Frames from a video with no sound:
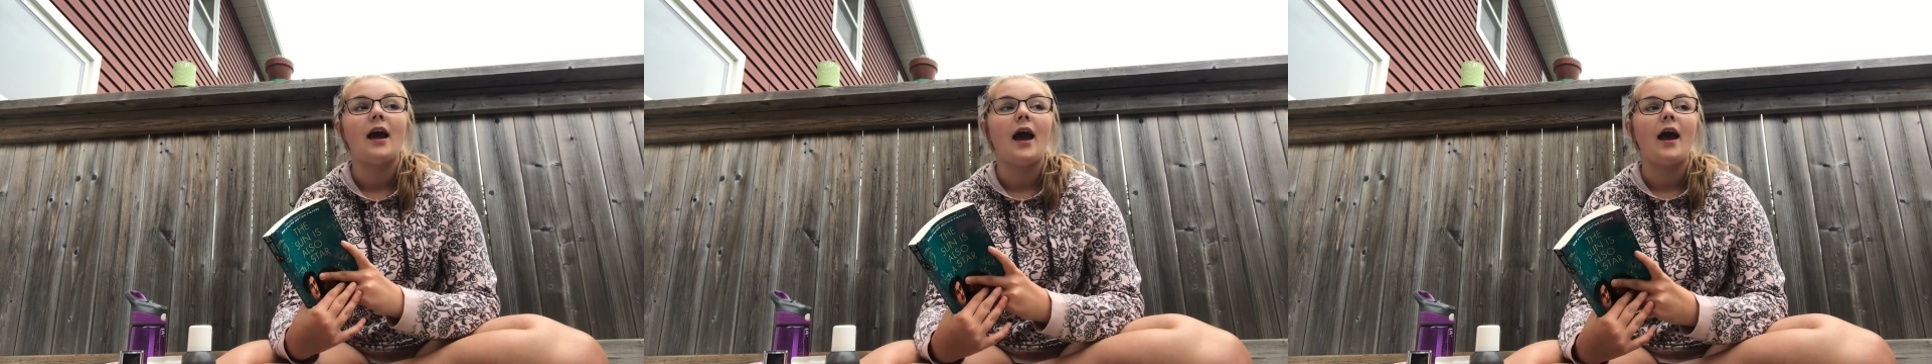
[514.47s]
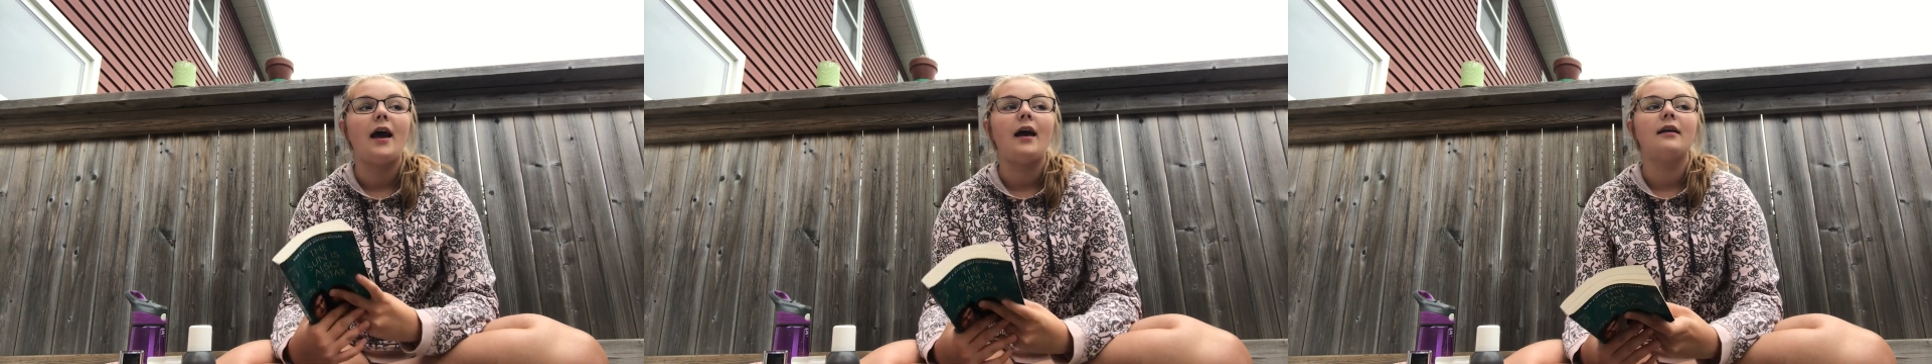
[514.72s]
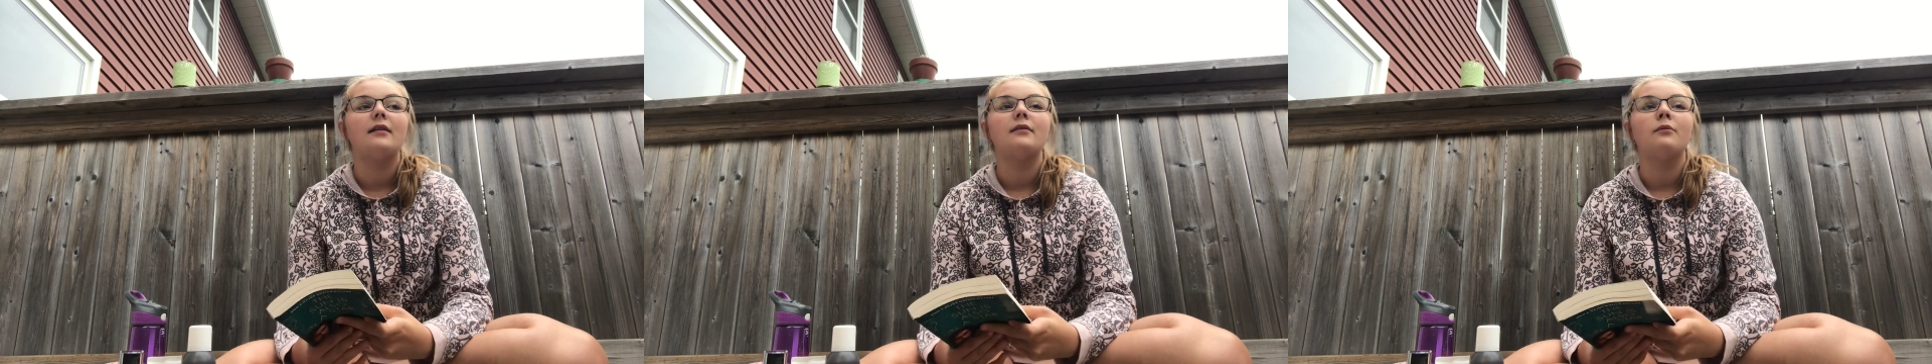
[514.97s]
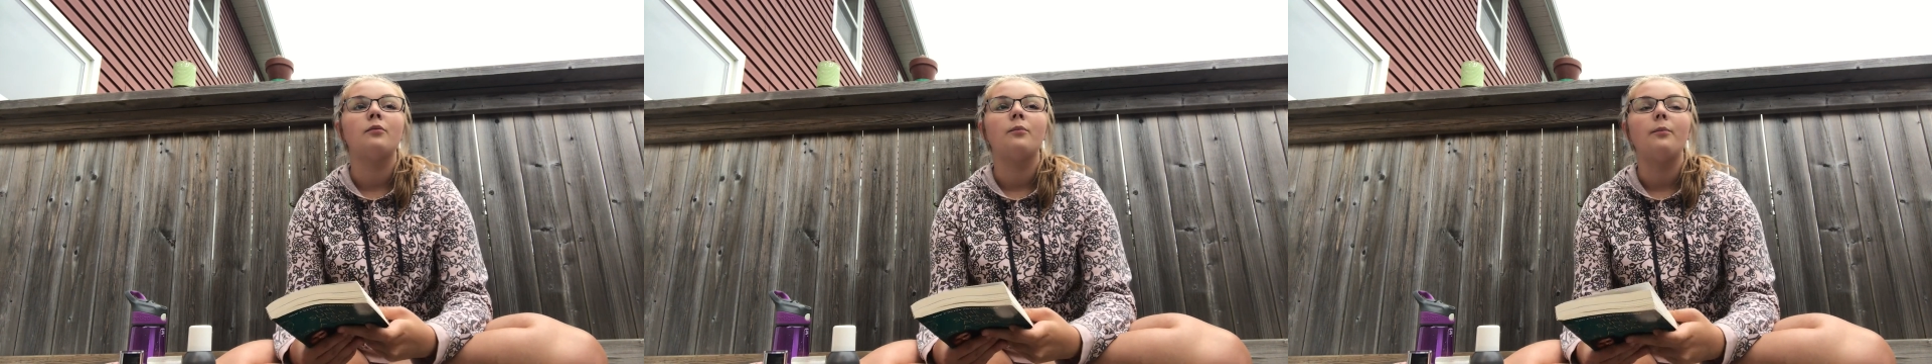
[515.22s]

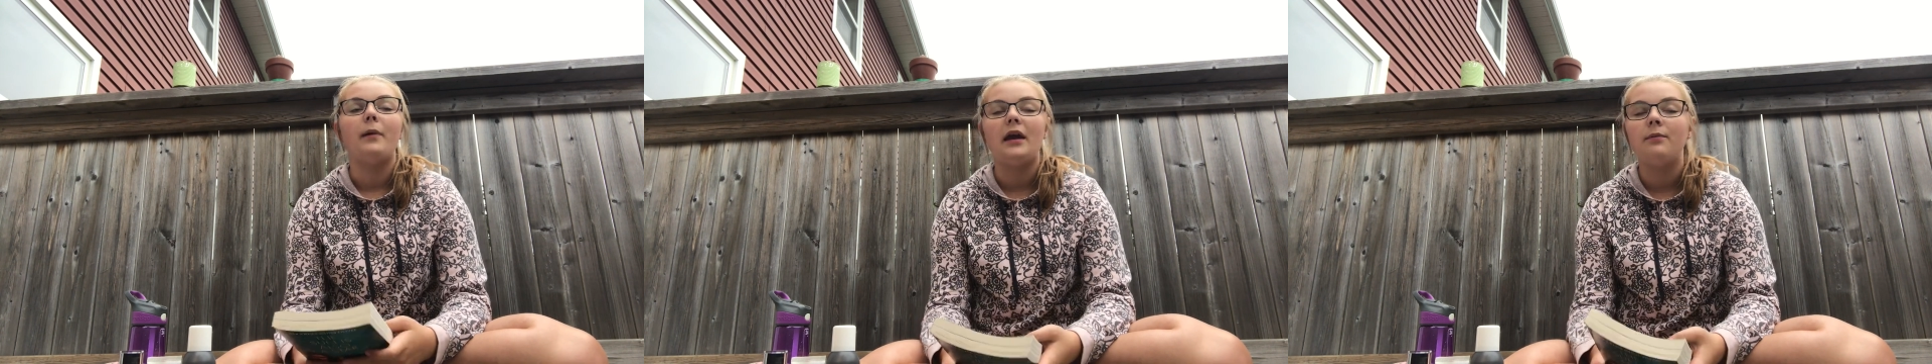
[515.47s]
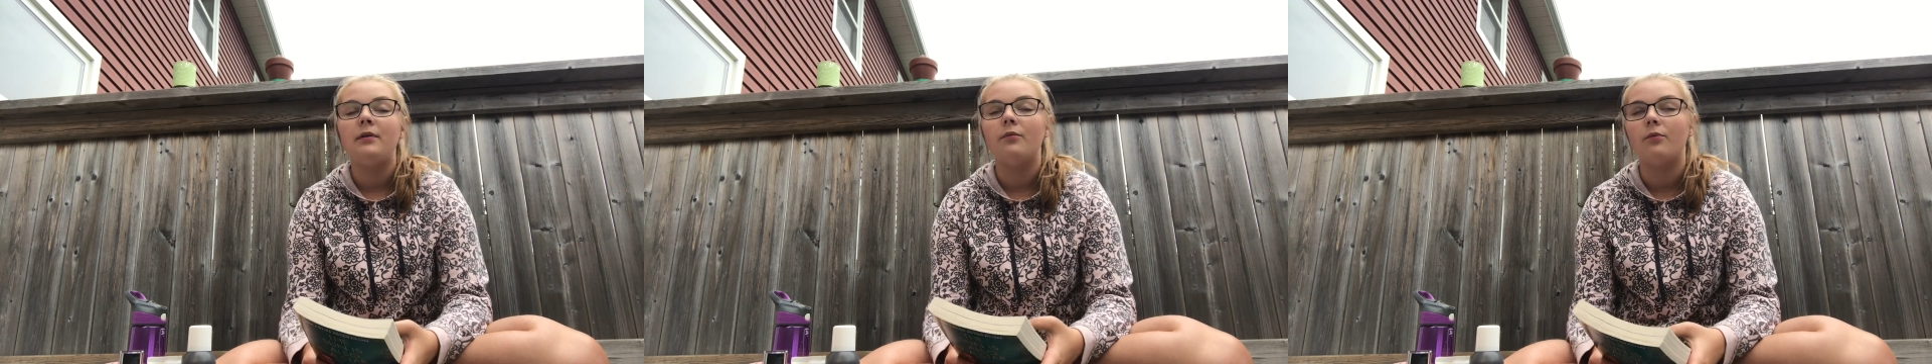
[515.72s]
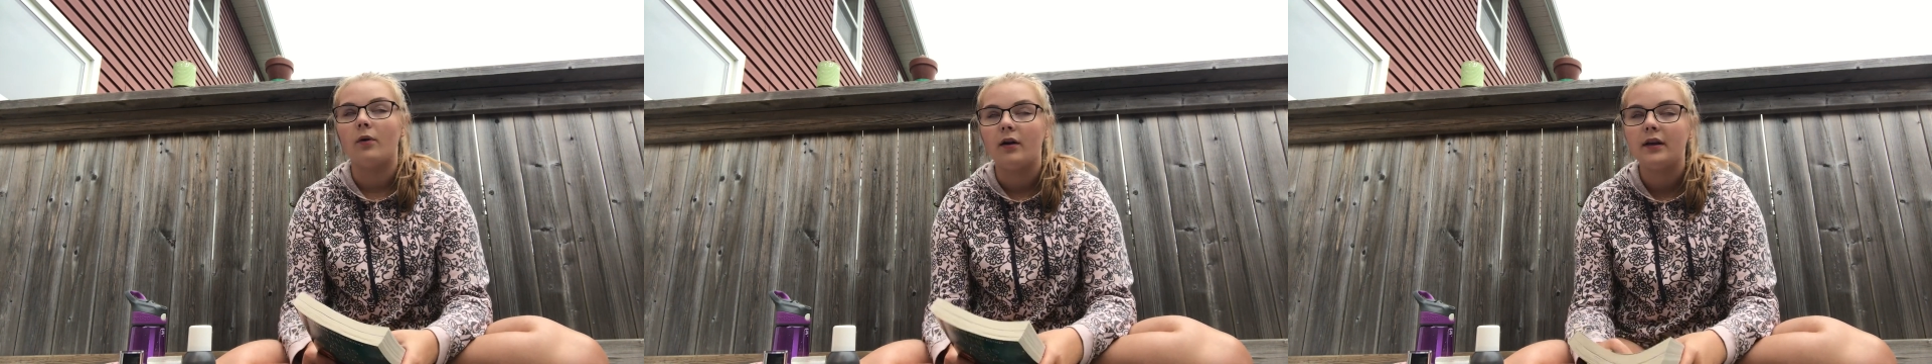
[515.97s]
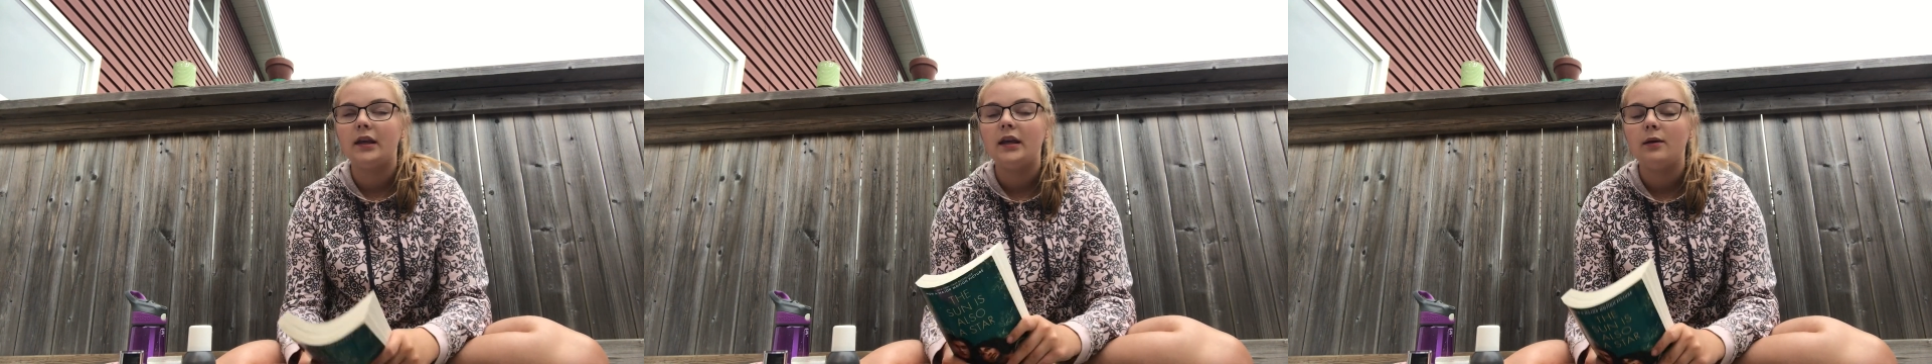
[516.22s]
and make me
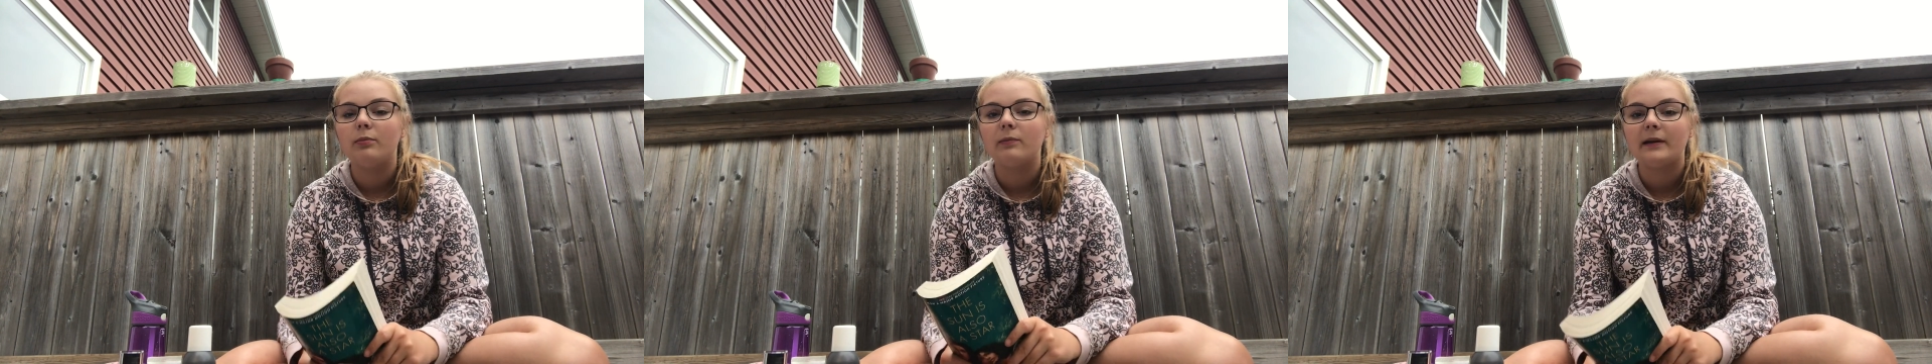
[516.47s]
want to keep